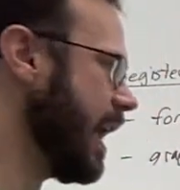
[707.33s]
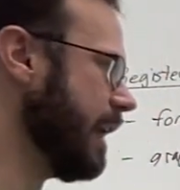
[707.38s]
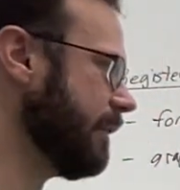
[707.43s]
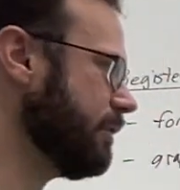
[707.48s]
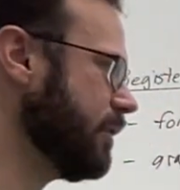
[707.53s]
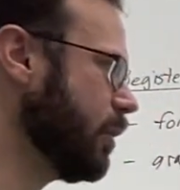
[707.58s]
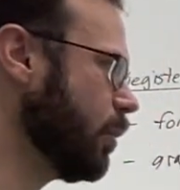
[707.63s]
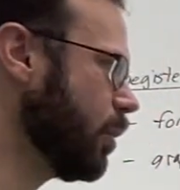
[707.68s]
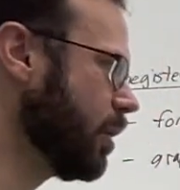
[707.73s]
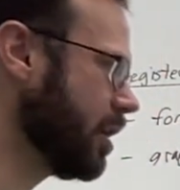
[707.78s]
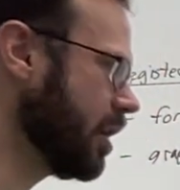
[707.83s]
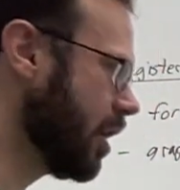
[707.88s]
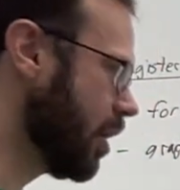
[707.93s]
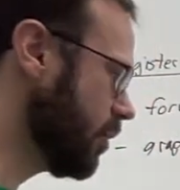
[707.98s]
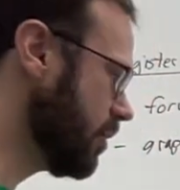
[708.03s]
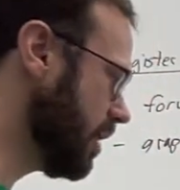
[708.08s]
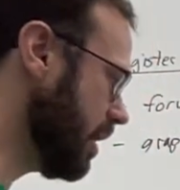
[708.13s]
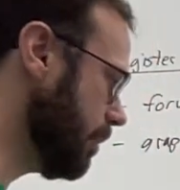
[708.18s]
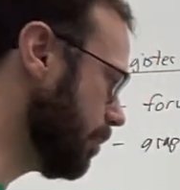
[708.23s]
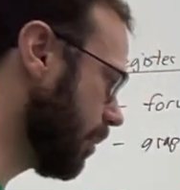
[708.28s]
If you want to go
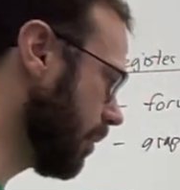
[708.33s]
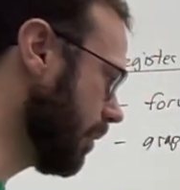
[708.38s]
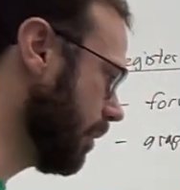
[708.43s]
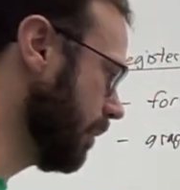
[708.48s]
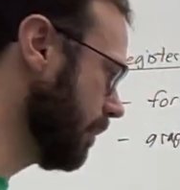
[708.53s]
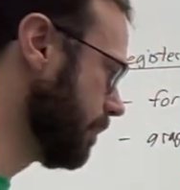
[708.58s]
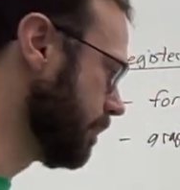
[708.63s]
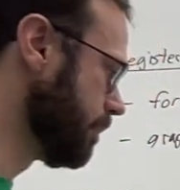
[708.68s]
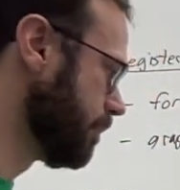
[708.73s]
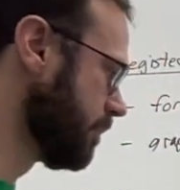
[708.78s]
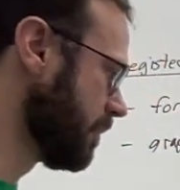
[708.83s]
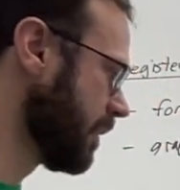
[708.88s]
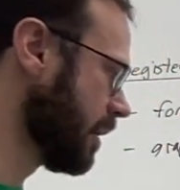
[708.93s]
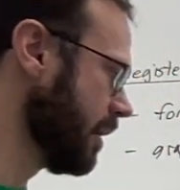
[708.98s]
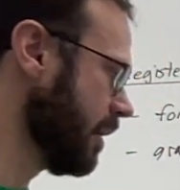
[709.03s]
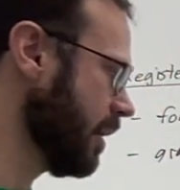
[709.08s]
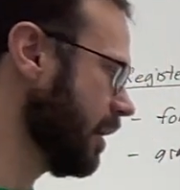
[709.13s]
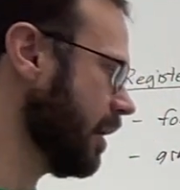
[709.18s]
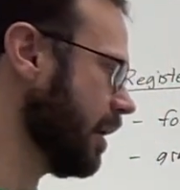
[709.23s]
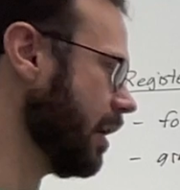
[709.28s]
deeper,
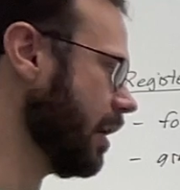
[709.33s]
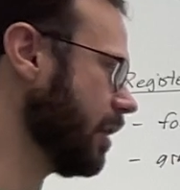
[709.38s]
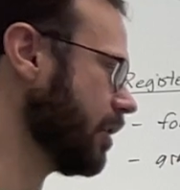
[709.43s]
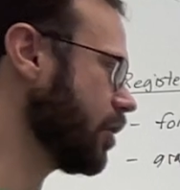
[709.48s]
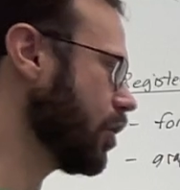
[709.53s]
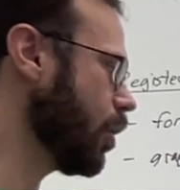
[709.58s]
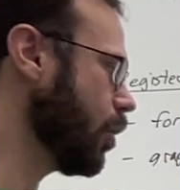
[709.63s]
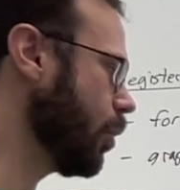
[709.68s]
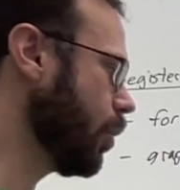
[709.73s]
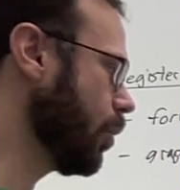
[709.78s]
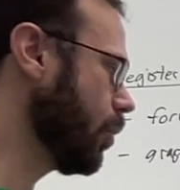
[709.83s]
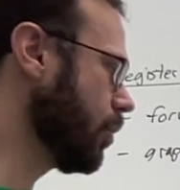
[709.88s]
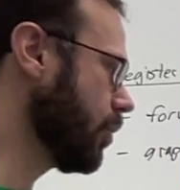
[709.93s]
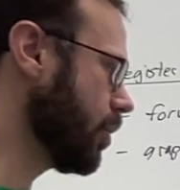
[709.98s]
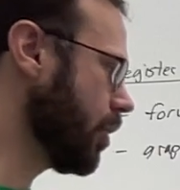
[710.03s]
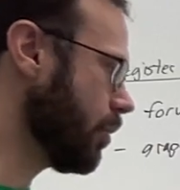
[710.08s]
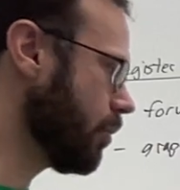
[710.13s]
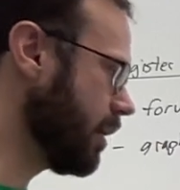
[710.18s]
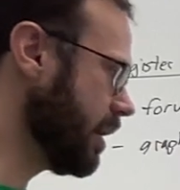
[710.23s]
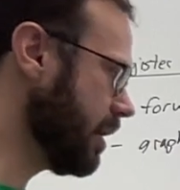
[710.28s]
go
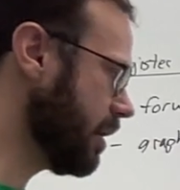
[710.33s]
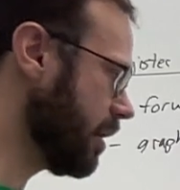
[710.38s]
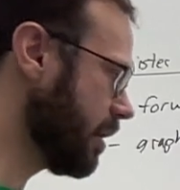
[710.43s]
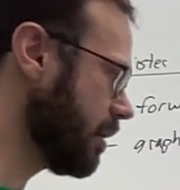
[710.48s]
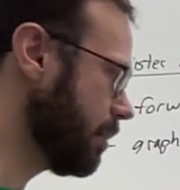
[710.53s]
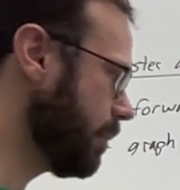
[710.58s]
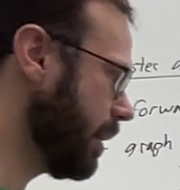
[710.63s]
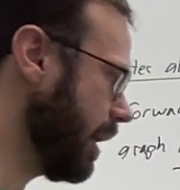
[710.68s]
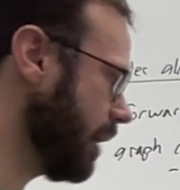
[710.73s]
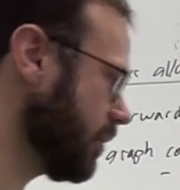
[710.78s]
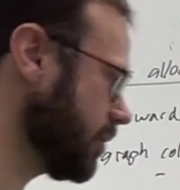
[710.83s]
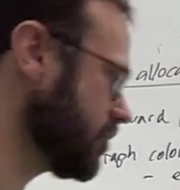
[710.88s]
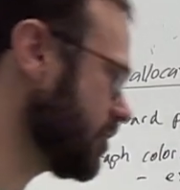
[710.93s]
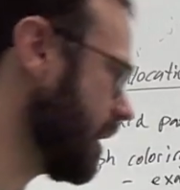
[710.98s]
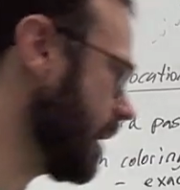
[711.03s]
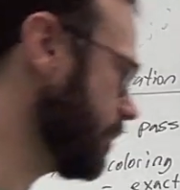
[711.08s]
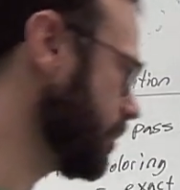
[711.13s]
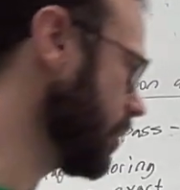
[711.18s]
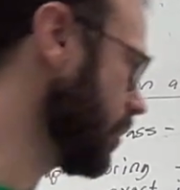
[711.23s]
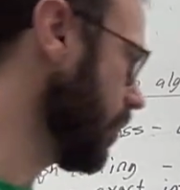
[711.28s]
read a compiler
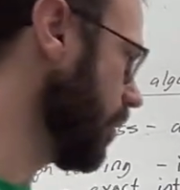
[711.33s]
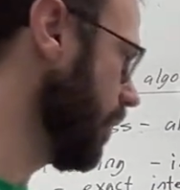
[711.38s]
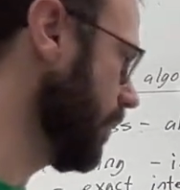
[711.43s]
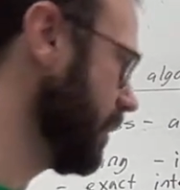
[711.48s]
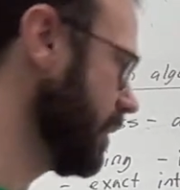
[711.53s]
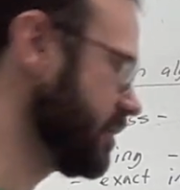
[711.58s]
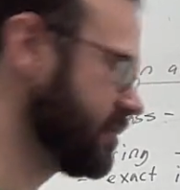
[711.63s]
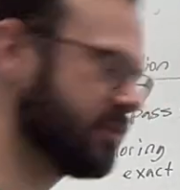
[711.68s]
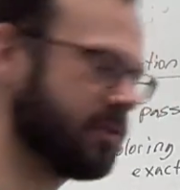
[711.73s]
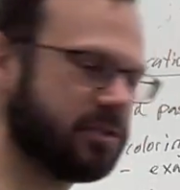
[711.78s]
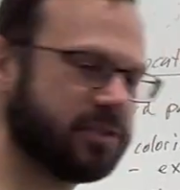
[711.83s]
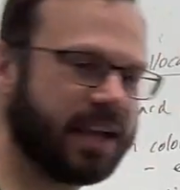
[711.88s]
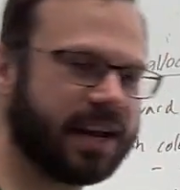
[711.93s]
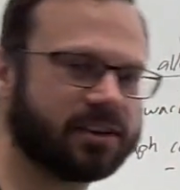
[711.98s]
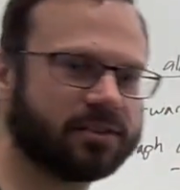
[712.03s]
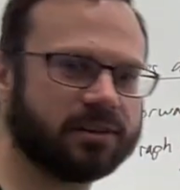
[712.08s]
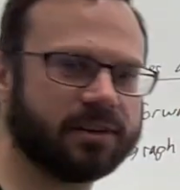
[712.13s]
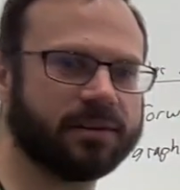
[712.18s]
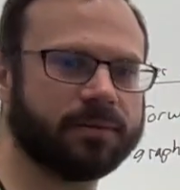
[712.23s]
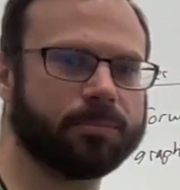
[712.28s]
chapter on this. There's
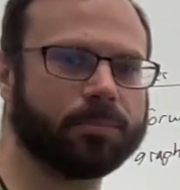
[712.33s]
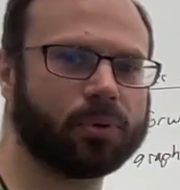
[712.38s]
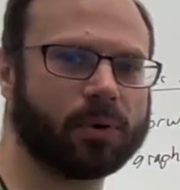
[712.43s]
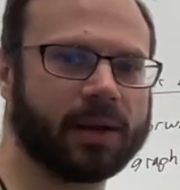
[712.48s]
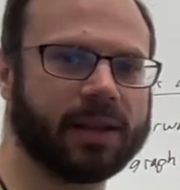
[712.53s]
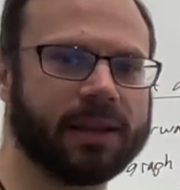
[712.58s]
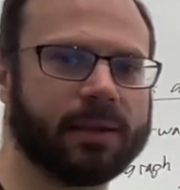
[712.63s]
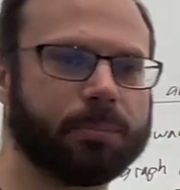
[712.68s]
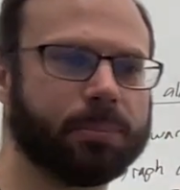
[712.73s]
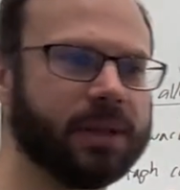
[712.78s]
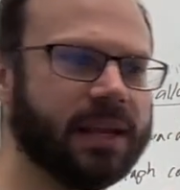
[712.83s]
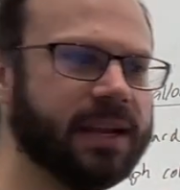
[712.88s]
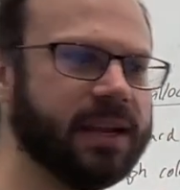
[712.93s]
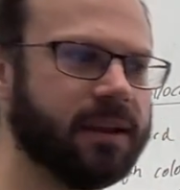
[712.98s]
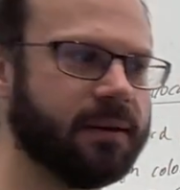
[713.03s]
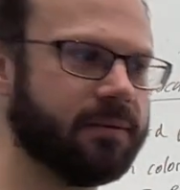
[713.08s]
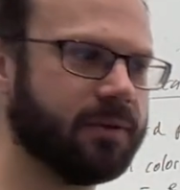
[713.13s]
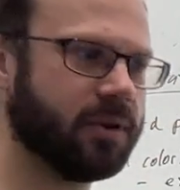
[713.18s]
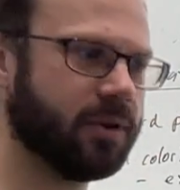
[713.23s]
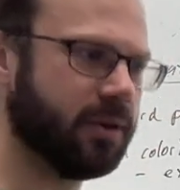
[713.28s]
actually plenty
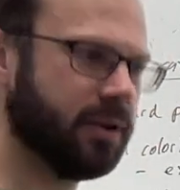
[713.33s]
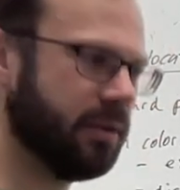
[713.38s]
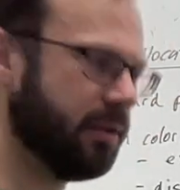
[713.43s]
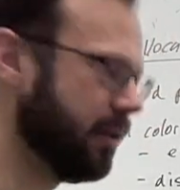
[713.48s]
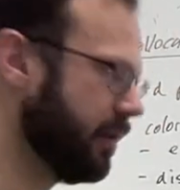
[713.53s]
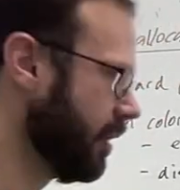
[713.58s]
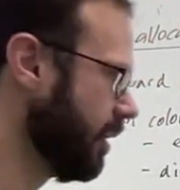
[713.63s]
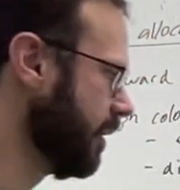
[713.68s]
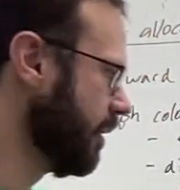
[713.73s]
of good